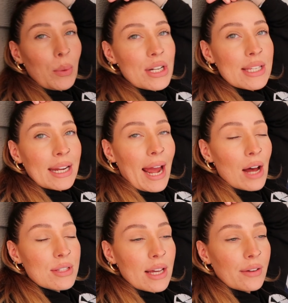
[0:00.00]
we are sitting
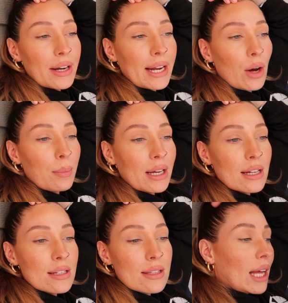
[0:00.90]
outside right now
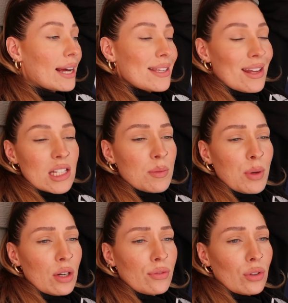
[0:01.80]
because, like I said, it's
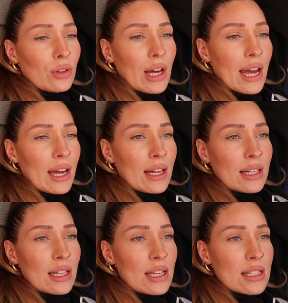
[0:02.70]
beautiful
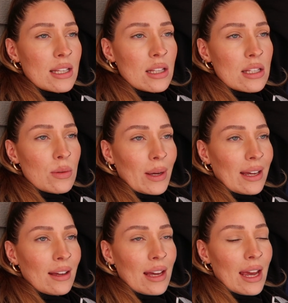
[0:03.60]
and he's in the
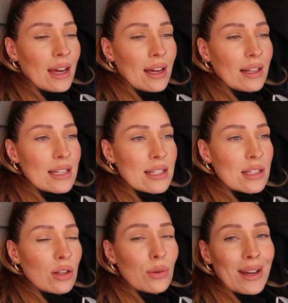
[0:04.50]
swing and this is
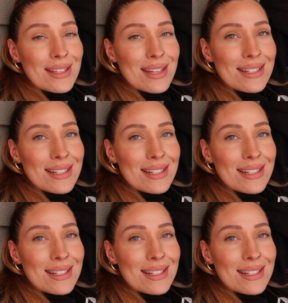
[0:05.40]
the only way he's